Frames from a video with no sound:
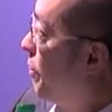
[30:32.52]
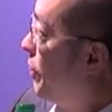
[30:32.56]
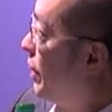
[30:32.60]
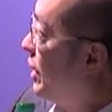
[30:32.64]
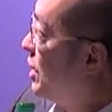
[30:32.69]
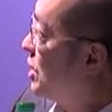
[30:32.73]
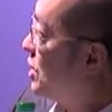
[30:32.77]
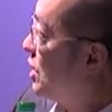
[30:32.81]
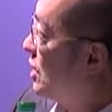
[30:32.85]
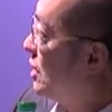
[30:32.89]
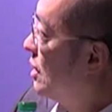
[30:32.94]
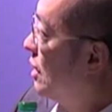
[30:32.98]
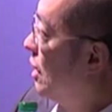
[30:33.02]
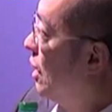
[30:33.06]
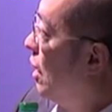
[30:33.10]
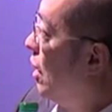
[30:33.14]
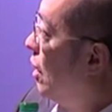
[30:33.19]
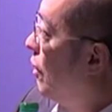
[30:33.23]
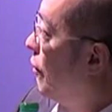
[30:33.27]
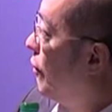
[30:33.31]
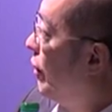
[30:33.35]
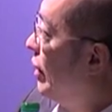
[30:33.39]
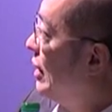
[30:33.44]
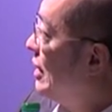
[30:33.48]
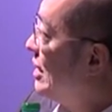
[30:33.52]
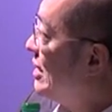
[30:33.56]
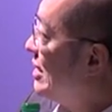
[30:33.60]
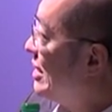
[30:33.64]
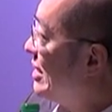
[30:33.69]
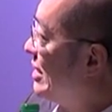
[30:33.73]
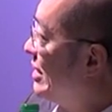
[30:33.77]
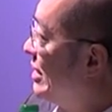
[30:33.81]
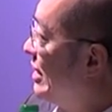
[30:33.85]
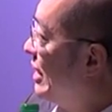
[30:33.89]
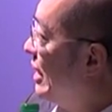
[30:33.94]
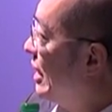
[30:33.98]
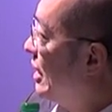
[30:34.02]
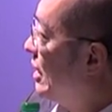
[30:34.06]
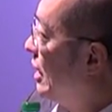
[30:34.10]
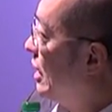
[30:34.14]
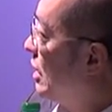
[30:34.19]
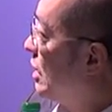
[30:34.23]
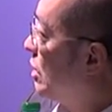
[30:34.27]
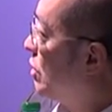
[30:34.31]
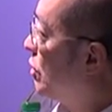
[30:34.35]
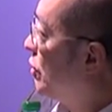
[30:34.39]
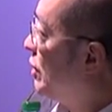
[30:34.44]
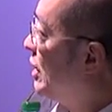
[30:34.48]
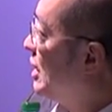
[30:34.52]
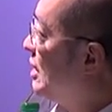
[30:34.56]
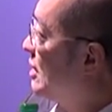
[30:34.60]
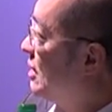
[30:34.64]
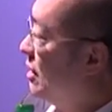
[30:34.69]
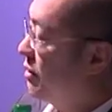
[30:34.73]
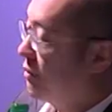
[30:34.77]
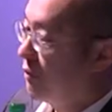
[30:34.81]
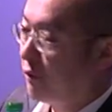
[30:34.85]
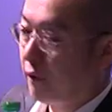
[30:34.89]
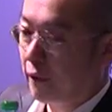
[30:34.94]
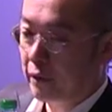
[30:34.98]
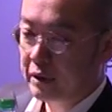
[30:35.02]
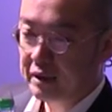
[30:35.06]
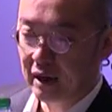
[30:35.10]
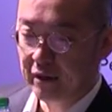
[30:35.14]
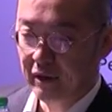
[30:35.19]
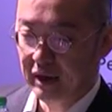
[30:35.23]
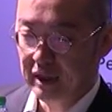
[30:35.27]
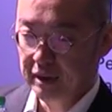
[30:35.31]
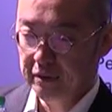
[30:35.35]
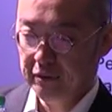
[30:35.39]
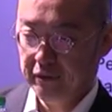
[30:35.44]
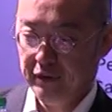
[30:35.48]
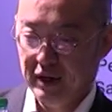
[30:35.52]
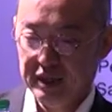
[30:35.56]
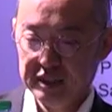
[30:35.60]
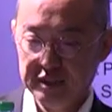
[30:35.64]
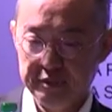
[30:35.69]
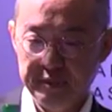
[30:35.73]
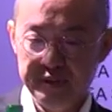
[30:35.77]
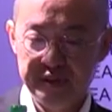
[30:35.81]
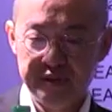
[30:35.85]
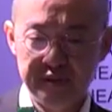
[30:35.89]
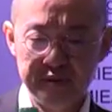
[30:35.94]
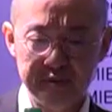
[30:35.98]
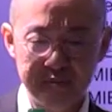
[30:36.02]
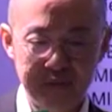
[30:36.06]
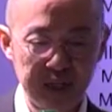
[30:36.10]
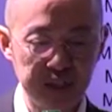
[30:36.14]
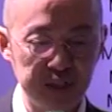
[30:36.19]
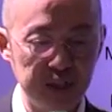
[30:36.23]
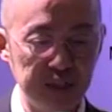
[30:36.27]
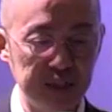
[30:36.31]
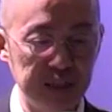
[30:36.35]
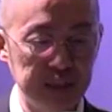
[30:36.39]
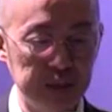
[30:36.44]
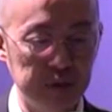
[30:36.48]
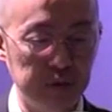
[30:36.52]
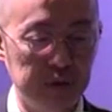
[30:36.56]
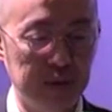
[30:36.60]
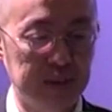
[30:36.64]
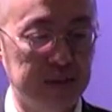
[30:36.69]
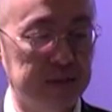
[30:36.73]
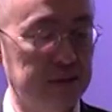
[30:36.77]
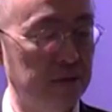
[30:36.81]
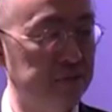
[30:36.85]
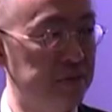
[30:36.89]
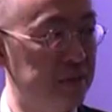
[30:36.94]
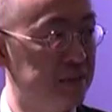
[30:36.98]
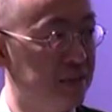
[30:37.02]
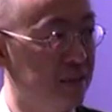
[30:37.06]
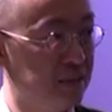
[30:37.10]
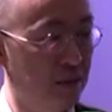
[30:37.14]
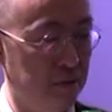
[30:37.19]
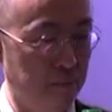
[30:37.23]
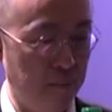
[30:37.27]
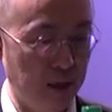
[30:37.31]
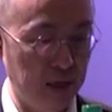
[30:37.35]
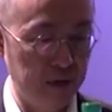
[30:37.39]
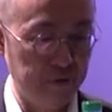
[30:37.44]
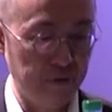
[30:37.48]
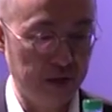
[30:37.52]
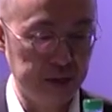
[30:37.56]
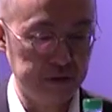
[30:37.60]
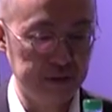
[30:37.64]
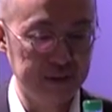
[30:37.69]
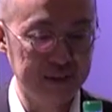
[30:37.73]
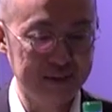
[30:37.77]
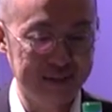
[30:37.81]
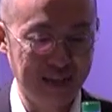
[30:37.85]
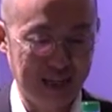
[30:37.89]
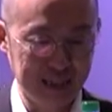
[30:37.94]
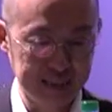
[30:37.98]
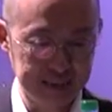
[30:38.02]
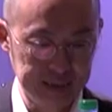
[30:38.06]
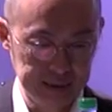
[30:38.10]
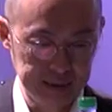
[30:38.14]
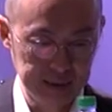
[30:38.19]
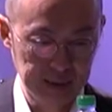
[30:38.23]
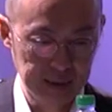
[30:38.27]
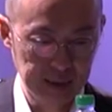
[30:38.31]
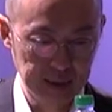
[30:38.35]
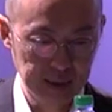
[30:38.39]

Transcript: completion, we're already seeing an increase in foreign direct investments, especially into the services and manufacturing sector,